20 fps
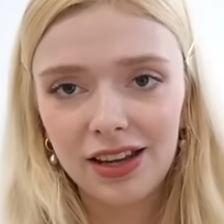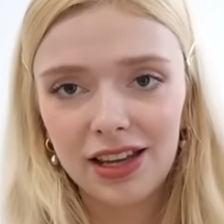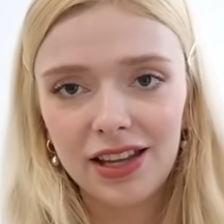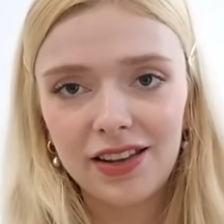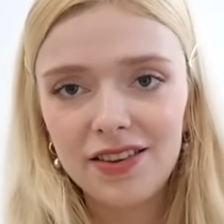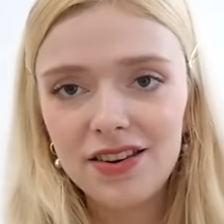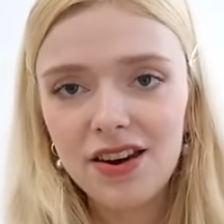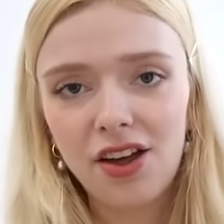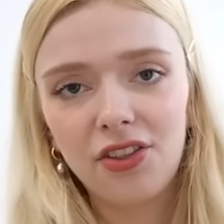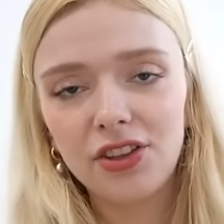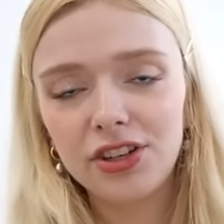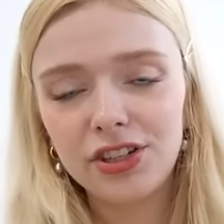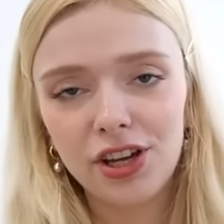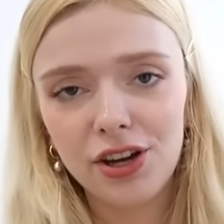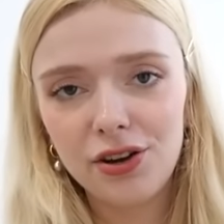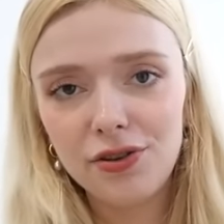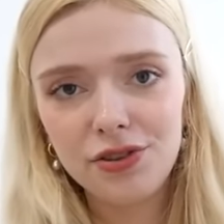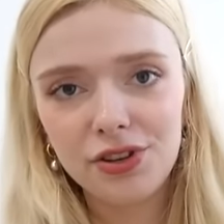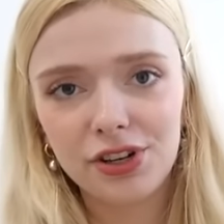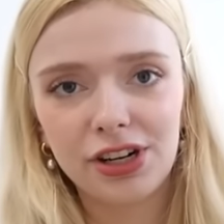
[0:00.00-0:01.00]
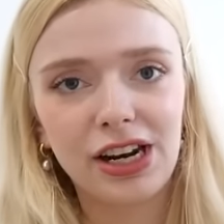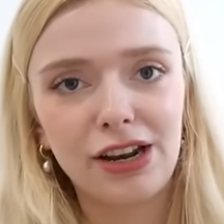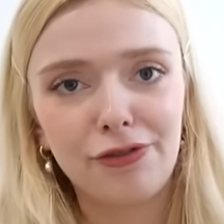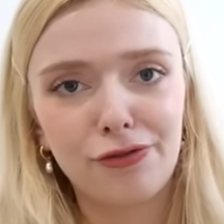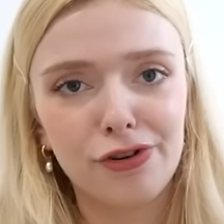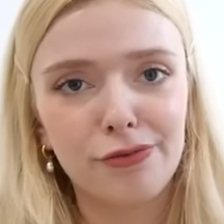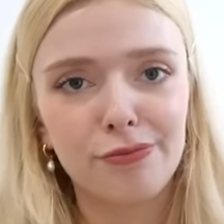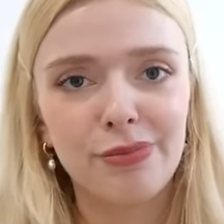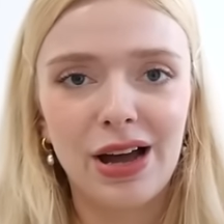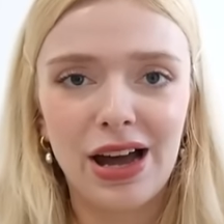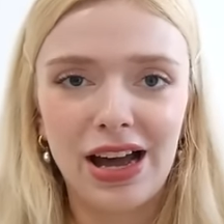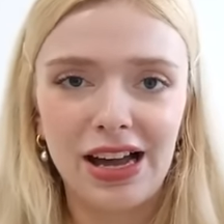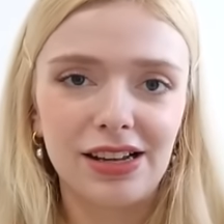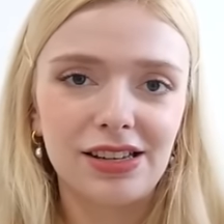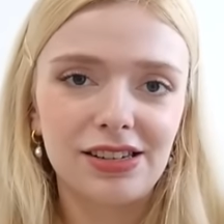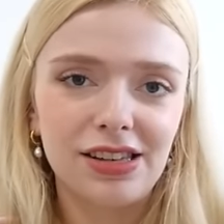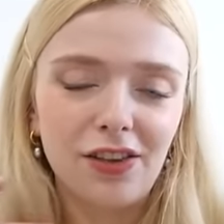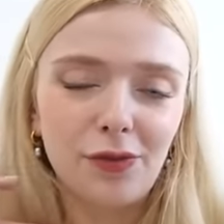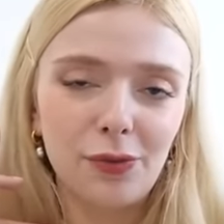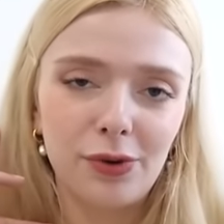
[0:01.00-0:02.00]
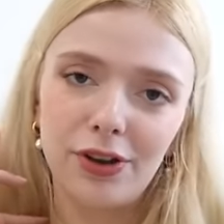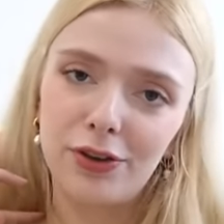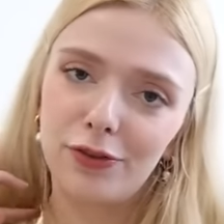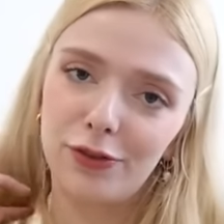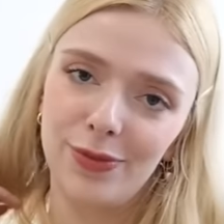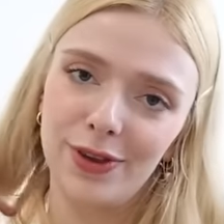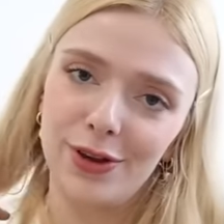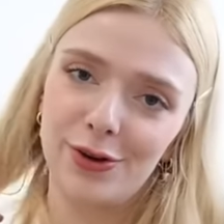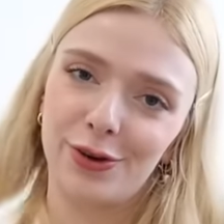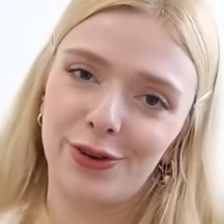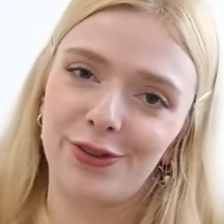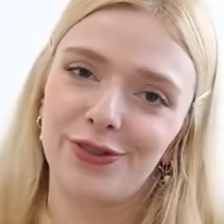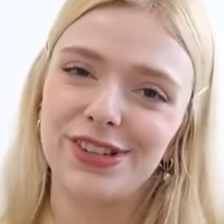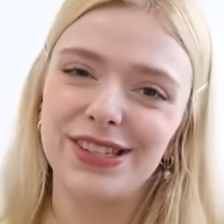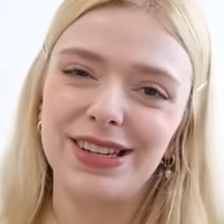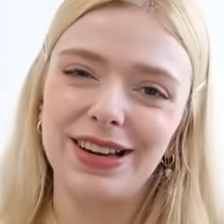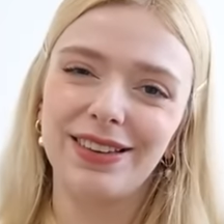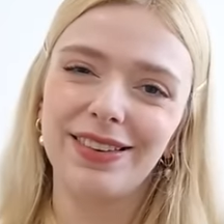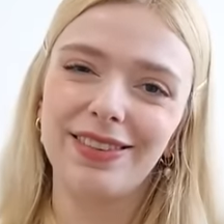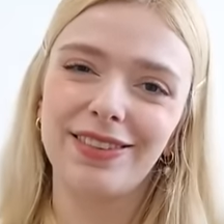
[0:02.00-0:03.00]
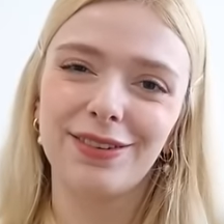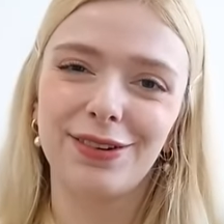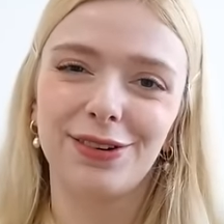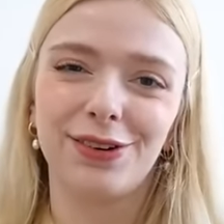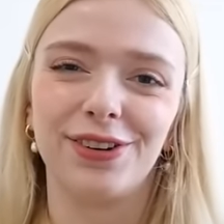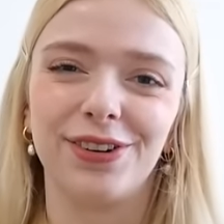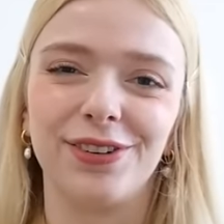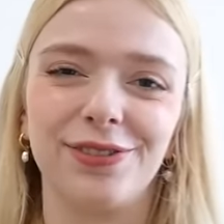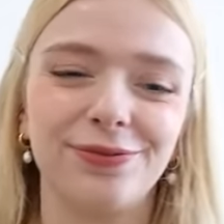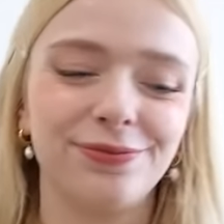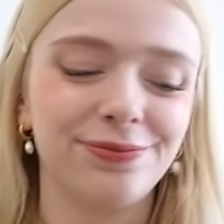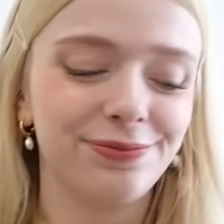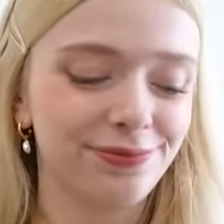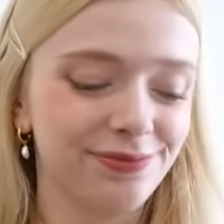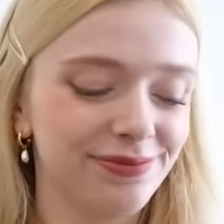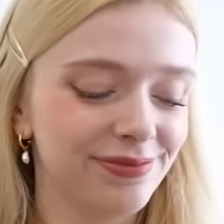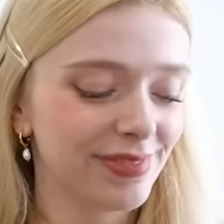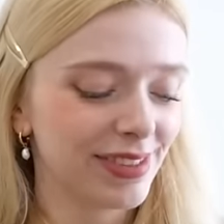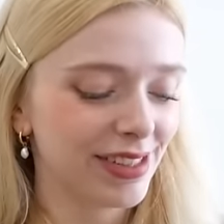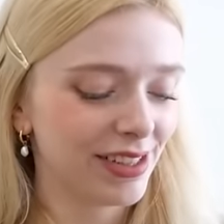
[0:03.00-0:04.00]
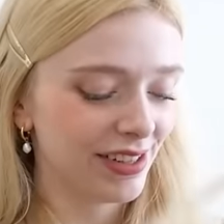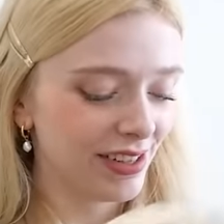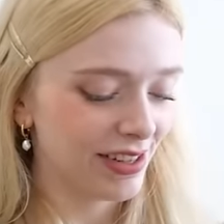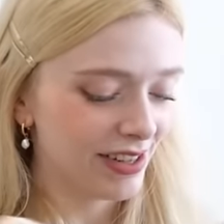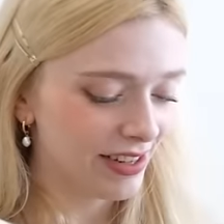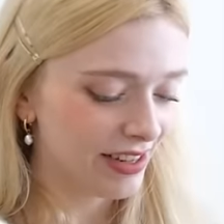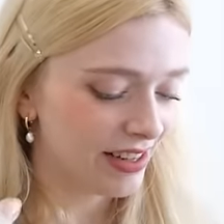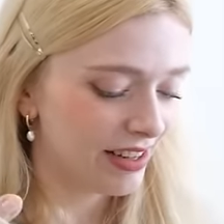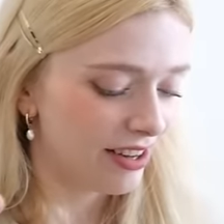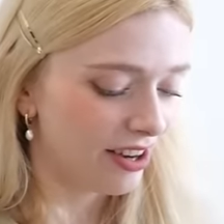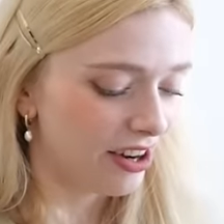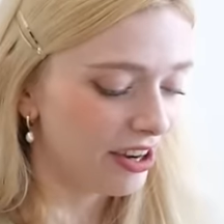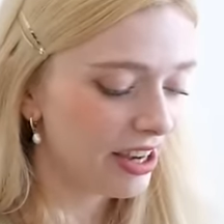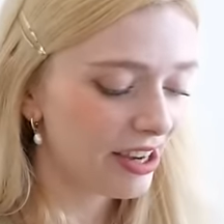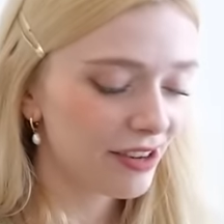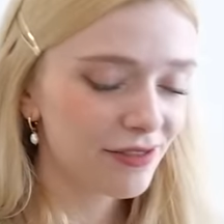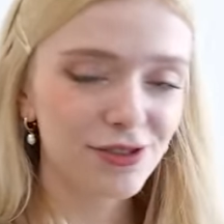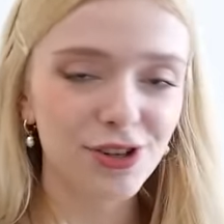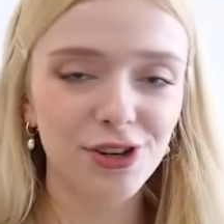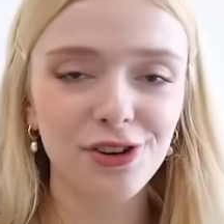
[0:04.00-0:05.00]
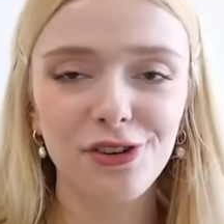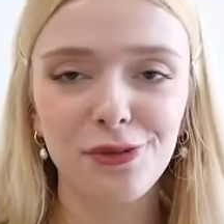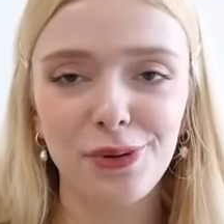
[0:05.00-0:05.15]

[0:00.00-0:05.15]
It's another tote that I never unpacked. This one is from the Oxford Yarn Store. I have two